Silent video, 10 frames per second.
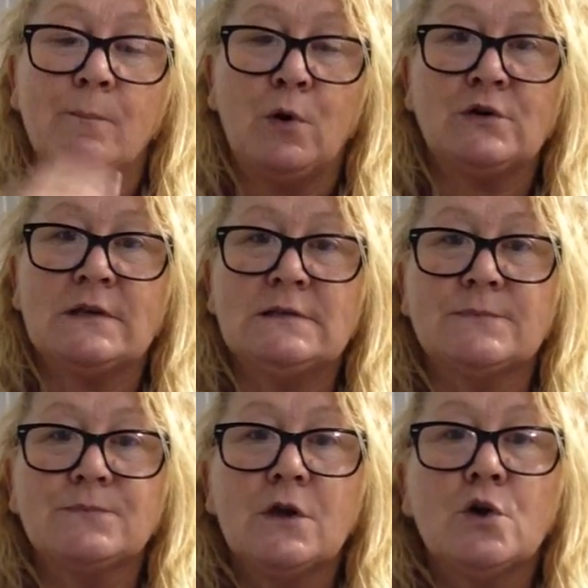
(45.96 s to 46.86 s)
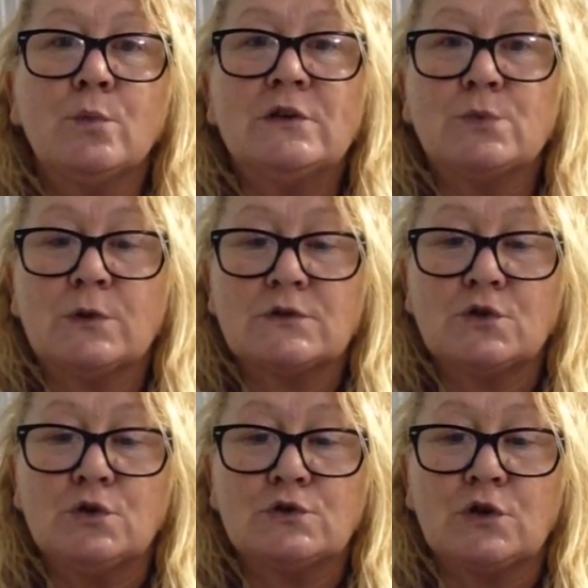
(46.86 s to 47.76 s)
bodice, which was
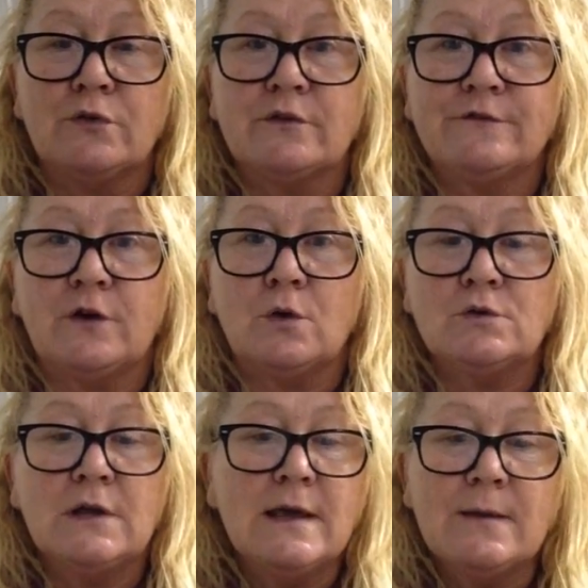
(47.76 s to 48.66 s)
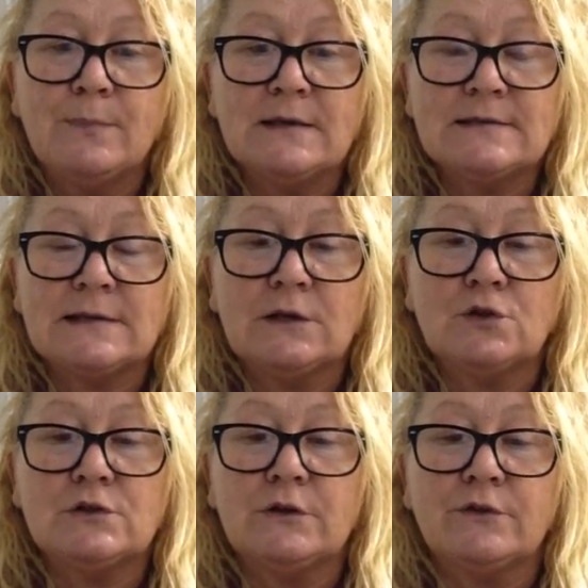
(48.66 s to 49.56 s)
cut on the fold. Basically,
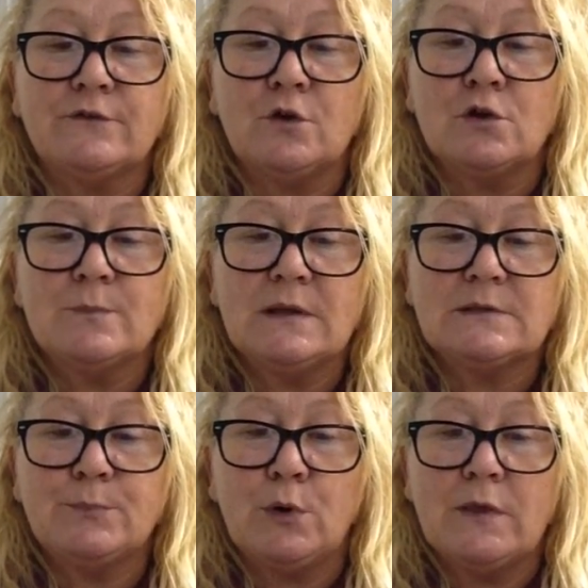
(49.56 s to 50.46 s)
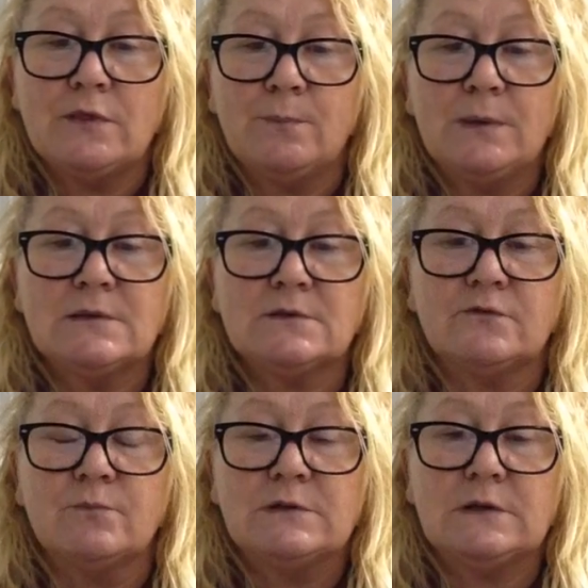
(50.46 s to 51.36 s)
cutting on the fold means putting the piece
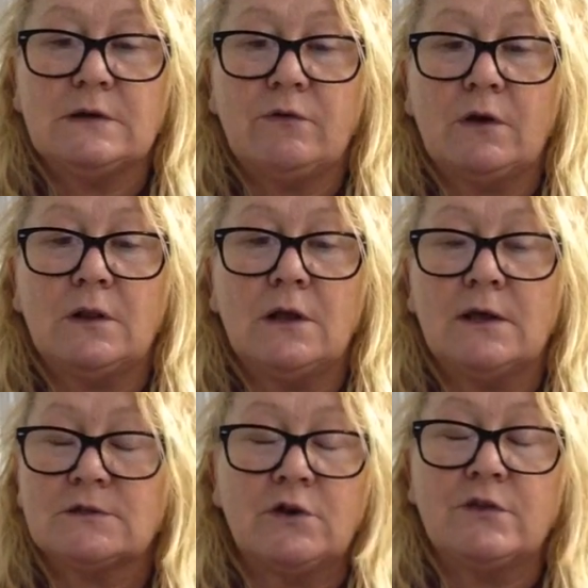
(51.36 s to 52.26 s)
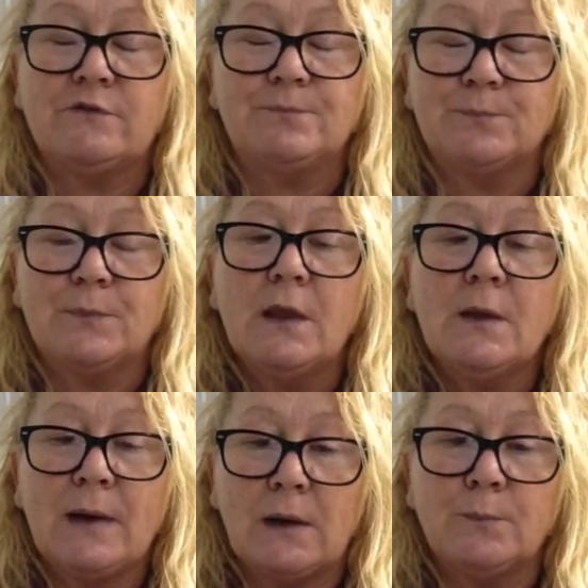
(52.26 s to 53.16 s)
of material, the
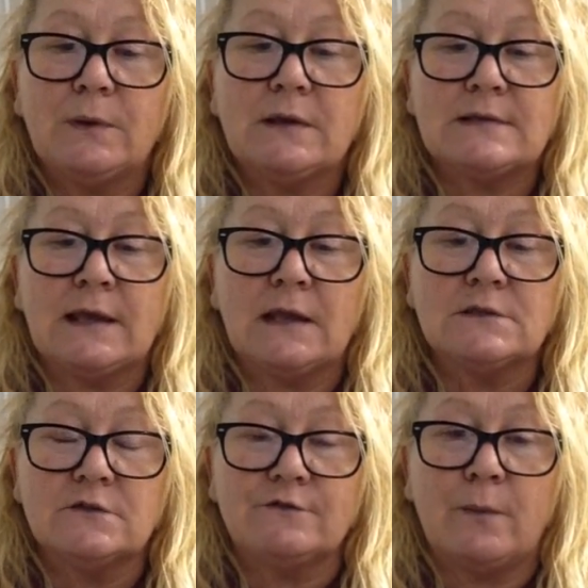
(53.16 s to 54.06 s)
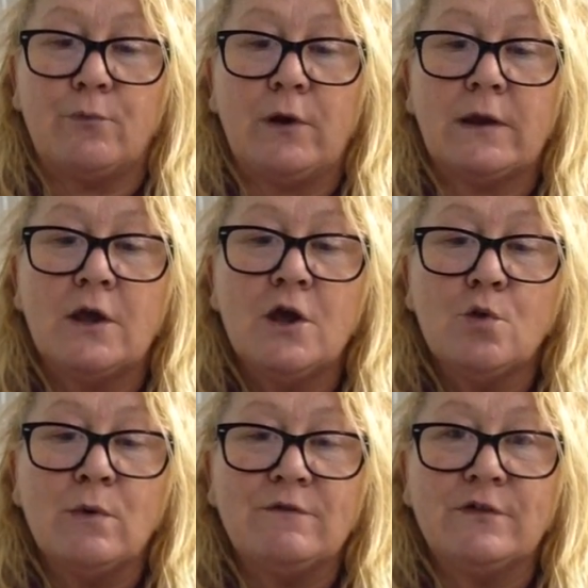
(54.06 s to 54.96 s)
pattern piece against the fabric
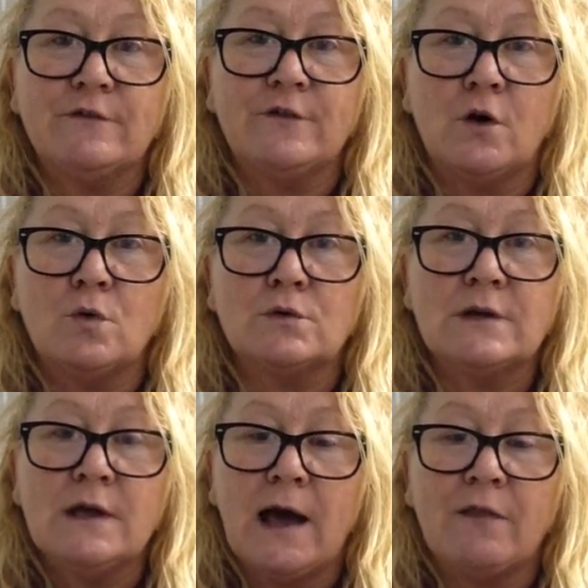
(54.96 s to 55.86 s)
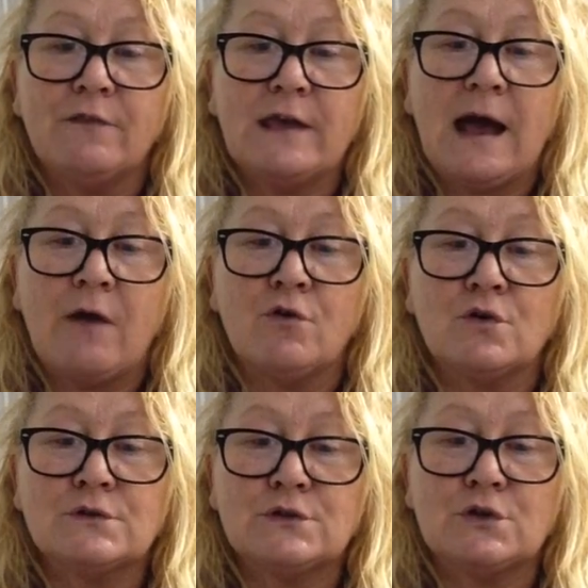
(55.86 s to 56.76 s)
with the fold and the
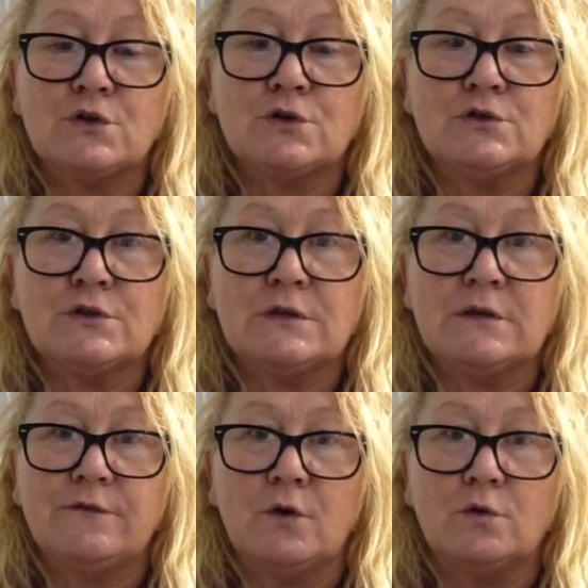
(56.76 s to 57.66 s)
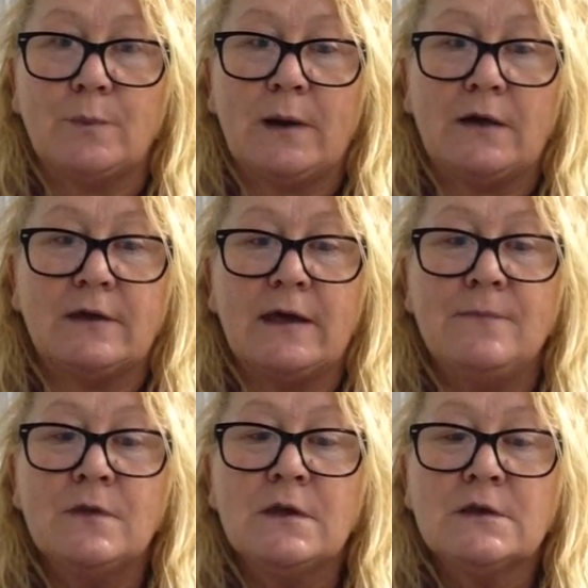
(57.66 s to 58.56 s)
arrows to go to the fold part there,
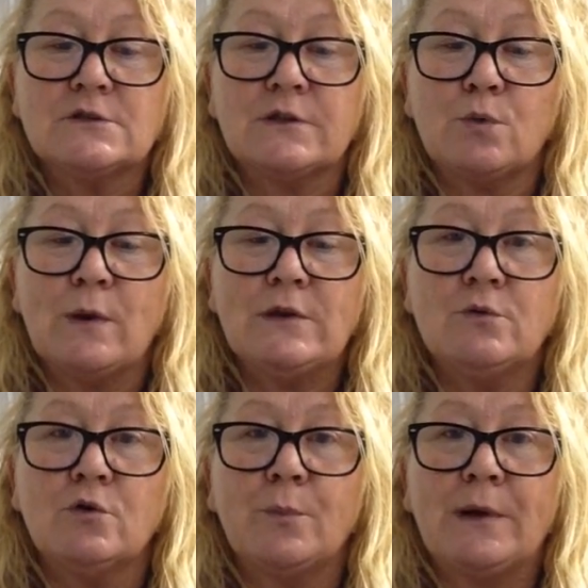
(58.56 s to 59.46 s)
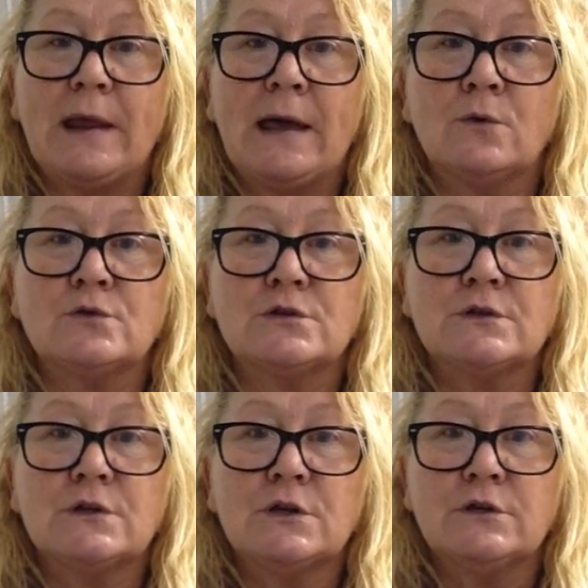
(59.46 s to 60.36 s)
so that when you open it out,
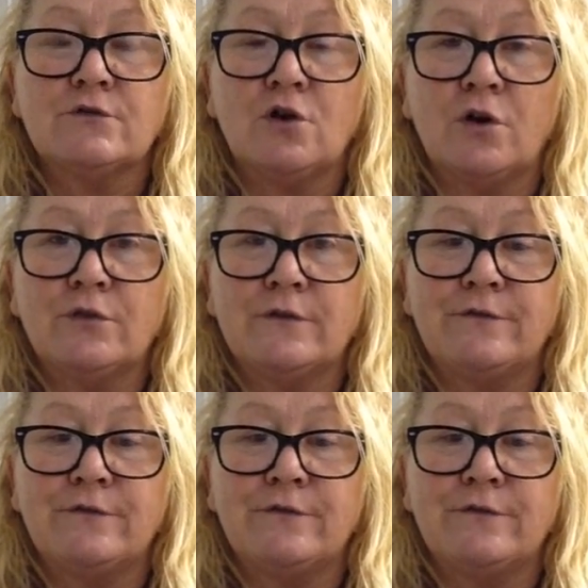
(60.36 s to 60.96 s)
you've got the